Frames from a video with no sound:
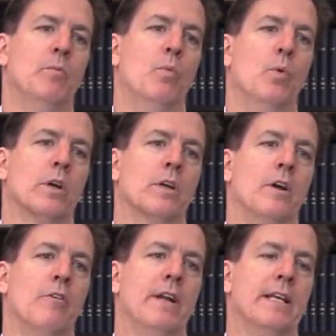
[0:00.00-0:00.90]
work
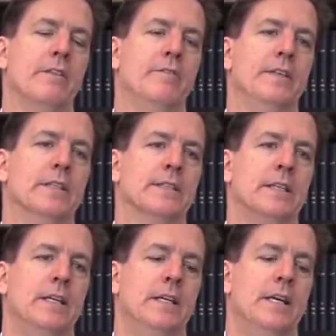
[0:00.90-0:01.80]
already in the field.
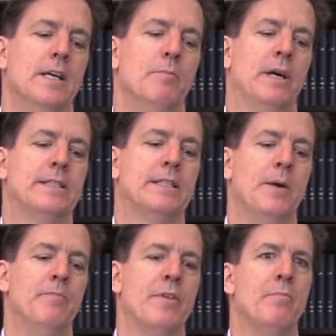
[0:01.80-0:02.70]
But
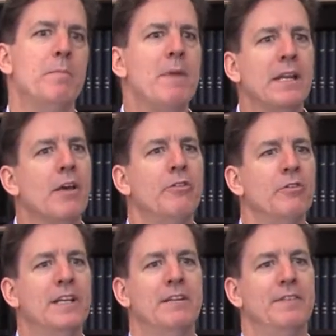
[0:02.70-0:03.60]
there'll be many
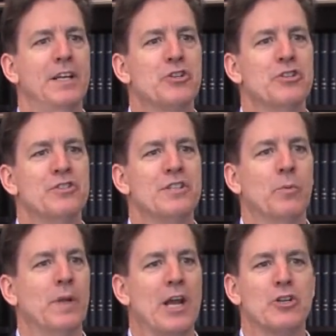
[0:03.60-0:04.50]
other innovations
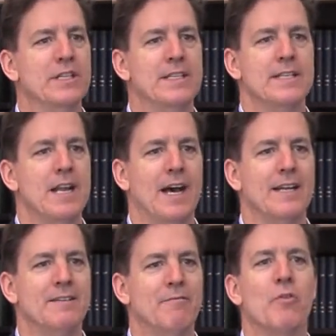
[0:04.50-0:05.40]
that we actually did
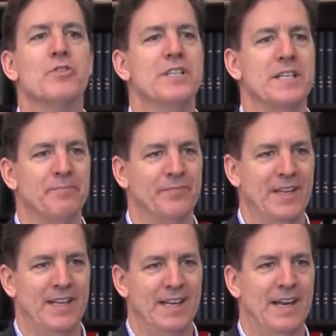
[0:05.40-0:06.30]
not foresee.
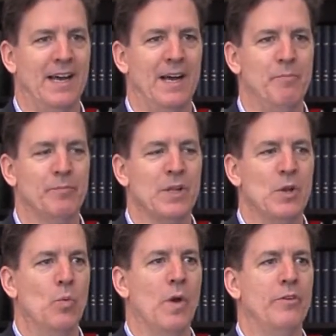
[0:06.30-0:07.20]

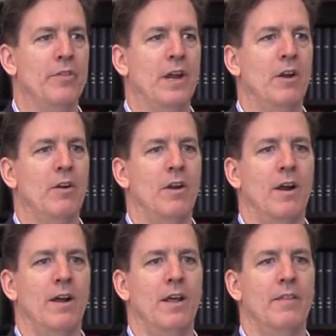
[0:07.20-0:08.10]
Whether they
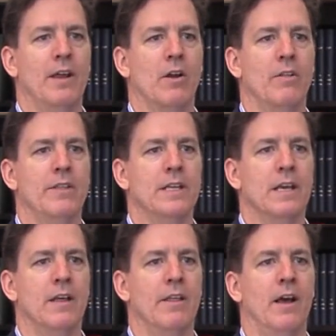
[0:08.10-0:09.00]
are
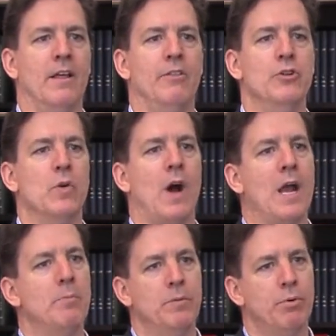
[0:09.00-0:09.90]
the new
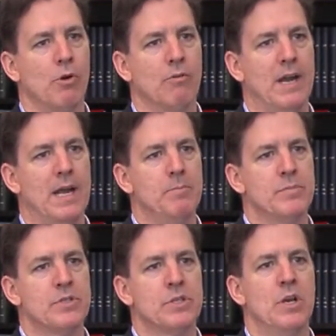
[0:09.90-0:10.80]
hybrid
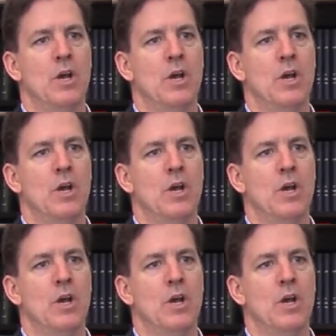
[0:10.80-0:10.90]
programs,